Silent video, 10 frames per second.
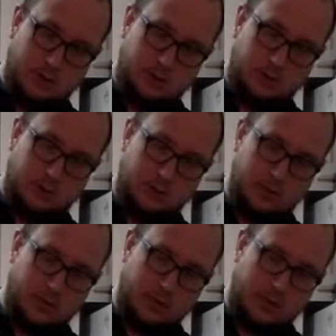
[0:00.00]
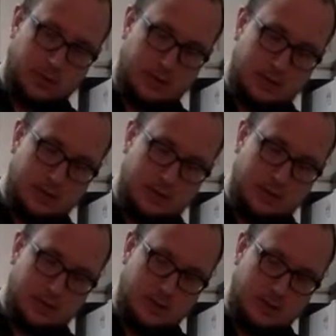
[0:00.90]
So
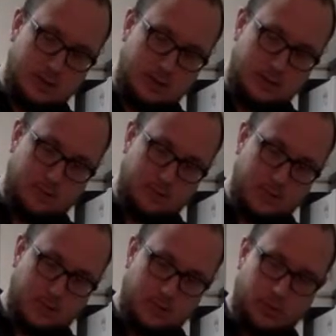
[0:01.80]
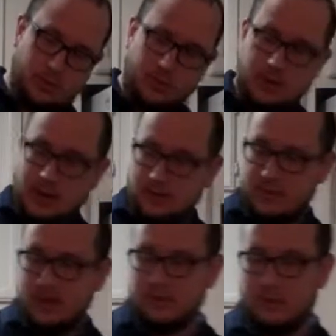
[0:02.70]
good. Personally, I
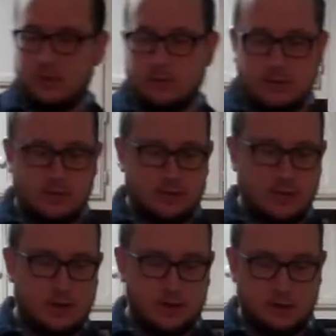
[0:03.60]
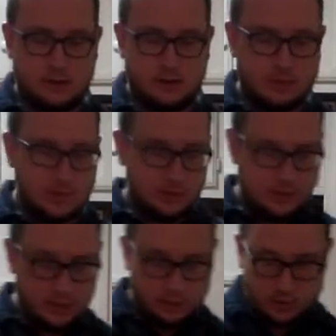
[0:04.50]
find if you don't deviate too much,
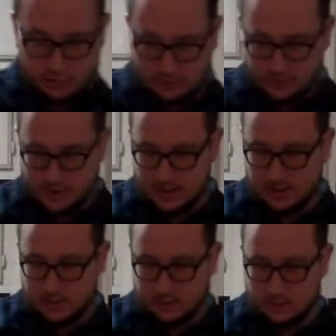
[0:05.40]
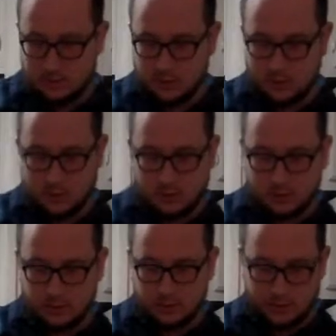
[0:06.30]
then it should be fine, even if you go over a
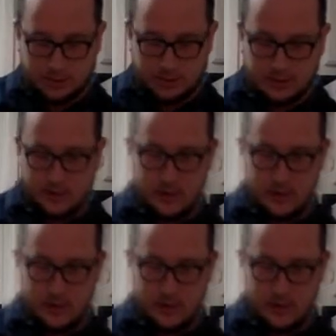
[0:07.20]
little bit.